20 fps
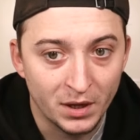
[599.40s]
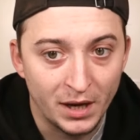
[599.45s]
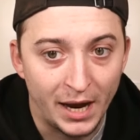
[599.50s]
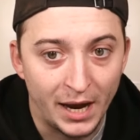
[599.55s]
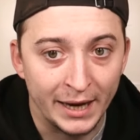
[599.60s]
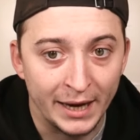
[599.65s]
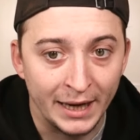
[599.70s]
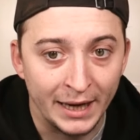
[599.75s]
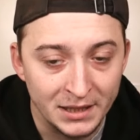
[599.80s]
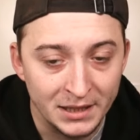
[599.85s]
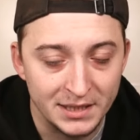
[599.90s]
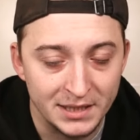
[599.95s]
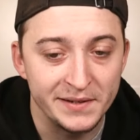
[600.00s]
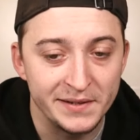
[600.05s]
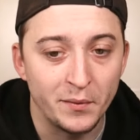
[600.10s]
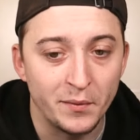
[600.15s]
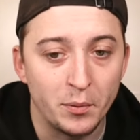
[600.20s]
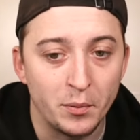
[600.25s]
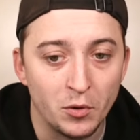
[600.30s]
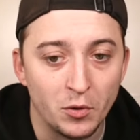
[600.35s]
against
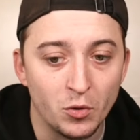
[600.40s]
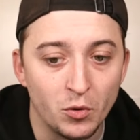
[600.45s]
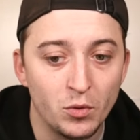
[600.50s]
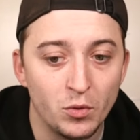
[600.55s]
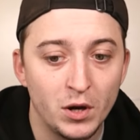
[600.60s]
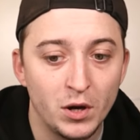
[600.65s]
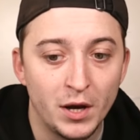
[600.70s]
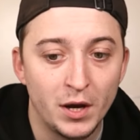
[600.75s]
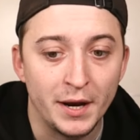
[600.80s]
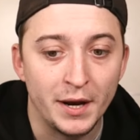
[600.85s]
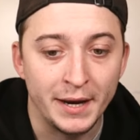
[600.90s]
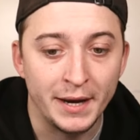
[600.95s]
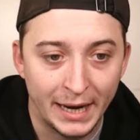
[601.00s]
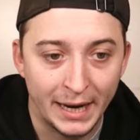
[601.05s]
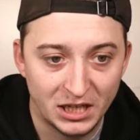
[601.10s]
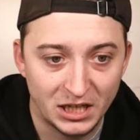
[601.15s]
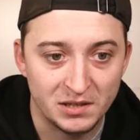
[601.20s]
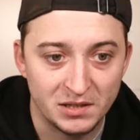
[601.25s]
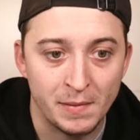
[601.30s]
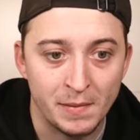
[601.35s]
Liverpool
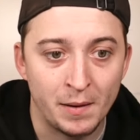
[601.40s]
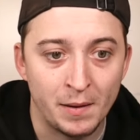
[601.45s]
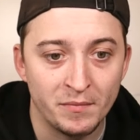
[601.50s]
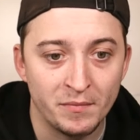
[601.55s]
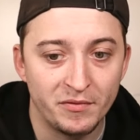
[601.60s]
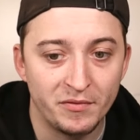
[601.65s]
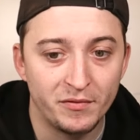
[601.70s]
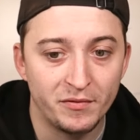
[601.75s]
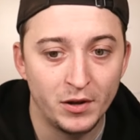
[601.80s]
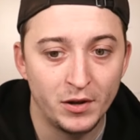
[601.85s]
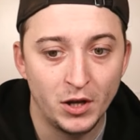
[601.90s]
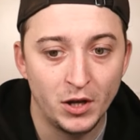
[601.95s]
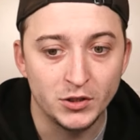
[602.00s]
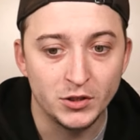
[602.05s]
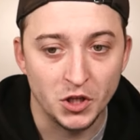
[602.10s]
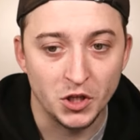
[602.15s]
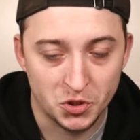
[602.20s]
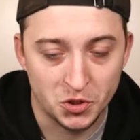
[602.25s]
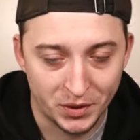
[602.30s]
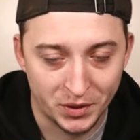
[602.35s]
next month,
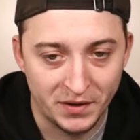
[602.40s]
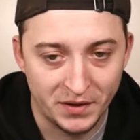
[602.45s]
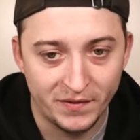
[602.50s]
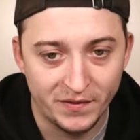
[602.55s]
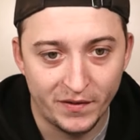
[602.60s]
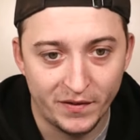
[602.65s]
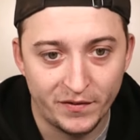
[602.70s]
the 25th of